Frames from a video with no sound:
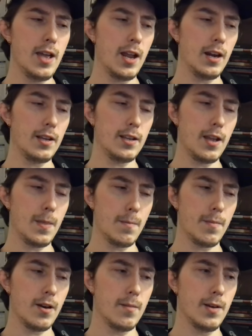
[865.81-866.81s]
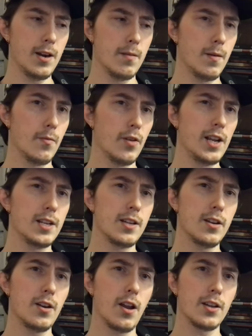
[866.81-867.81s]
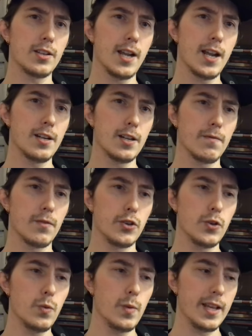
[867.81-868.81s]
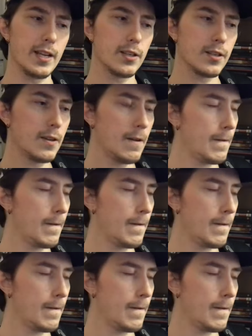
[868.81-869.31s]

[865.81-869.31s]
at least at the bare minimum released in Los Angeles for two weeks